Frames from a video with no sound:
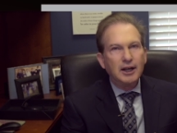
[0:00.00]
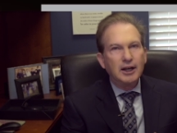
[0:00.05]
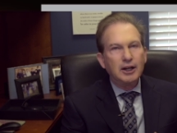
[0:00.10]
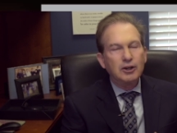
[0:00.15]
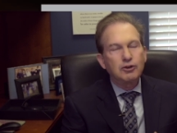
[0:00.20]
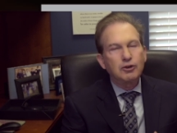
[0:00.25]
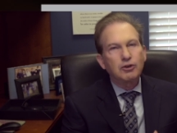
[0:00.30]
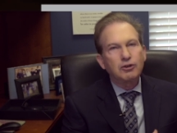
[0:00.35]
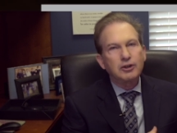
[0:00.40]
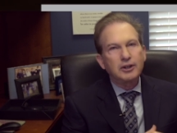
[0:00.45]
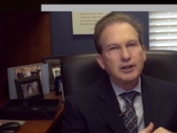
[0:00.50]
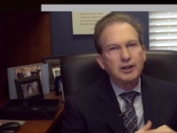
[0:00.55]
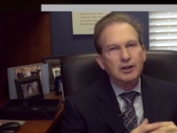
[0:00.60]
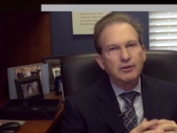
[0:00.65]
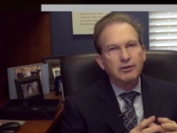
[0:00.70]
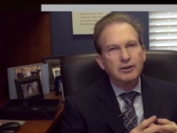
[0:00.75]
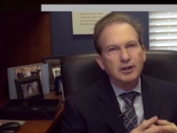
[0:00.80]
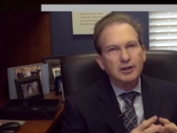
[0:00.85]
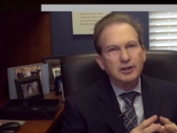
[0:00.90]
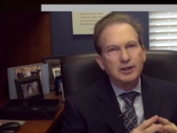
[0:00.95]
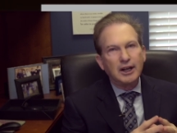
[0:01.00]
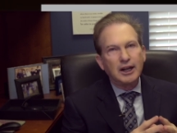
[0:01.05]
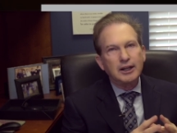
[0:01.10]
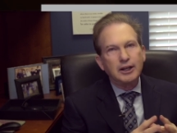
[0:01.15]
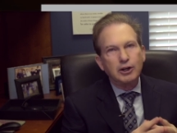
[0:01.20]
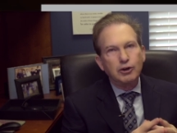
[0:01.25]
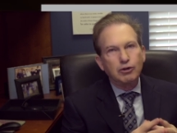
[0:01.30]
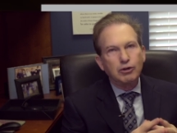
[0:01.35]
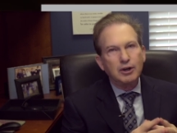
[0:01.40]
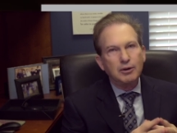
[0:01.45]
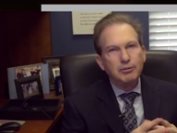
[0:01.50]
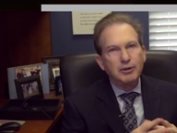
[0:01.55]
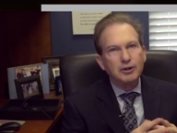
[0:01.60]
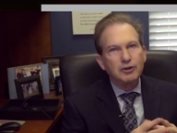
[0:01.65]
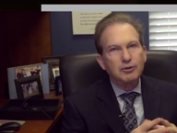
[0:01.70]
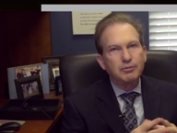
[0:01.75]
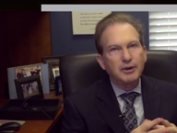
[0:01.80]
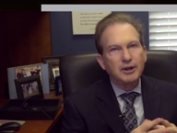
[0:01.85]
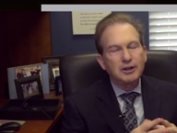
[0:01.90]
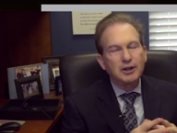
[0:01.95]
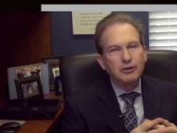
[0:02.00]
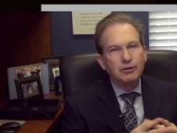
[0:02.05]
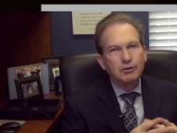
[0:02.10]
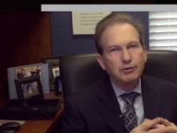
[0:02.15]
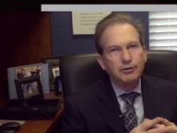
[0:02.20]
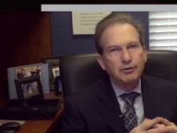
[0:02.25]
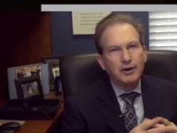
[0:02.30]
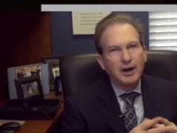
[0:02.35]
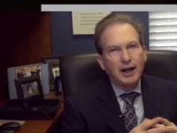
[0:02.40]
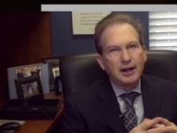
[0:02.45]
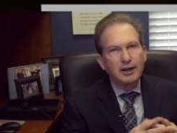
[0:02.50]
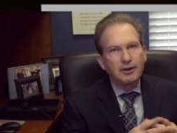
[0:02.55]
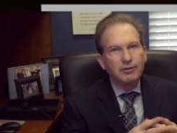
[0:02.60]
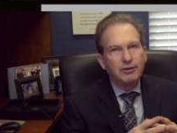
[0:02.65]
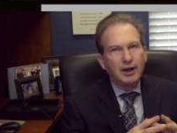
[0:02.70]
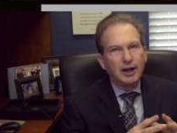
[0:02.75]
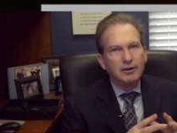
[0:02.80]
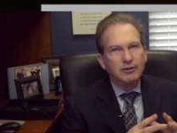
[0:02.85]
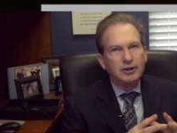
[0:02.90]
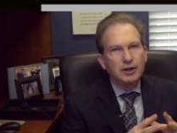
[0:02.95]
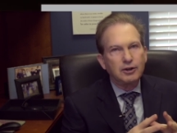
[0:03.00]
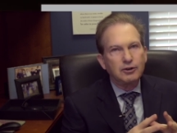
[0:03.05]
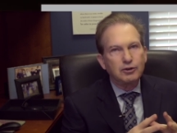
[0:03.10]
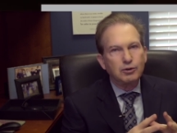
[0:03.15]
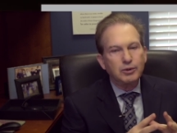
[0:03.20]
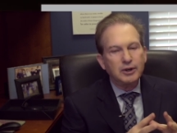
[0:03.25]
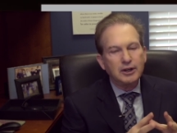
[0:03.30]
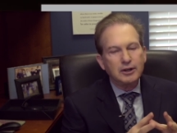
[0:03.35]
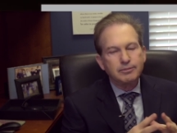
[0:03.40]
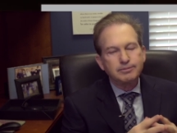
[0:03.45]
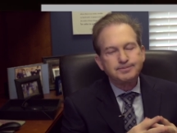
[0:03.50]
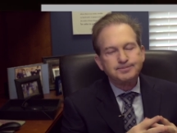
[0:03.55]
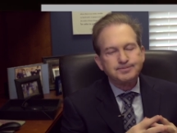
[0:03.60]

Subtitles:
It's usually given in daily treatments, Monday through Friday, 5 days a week,